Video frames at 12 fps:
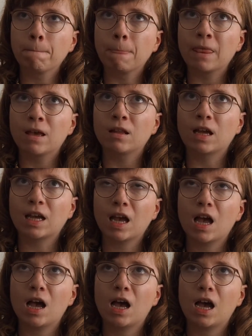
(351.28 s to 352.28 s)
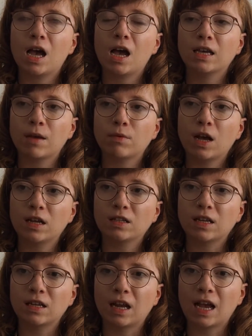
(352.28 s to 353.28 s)
like I kept asking
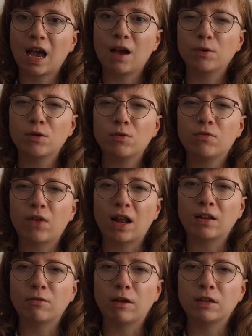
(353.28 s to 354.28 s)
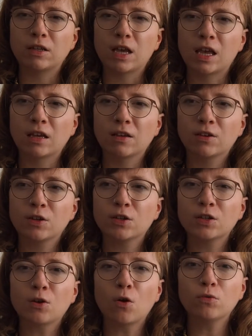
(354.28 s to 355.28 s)
like, how are you evaluating, because this
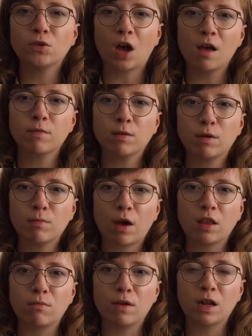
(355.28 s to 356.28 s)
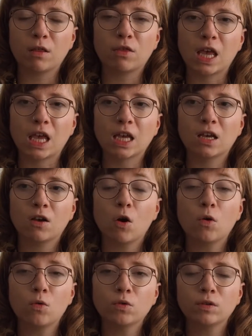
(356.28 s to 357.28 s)
whole timing me by the minute thing
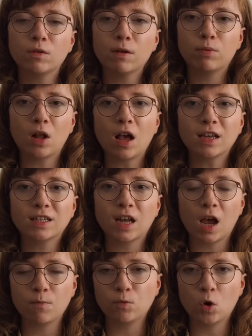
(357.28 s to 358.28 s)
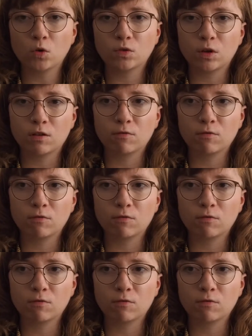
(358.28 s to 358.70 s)
all implies that I'm not doing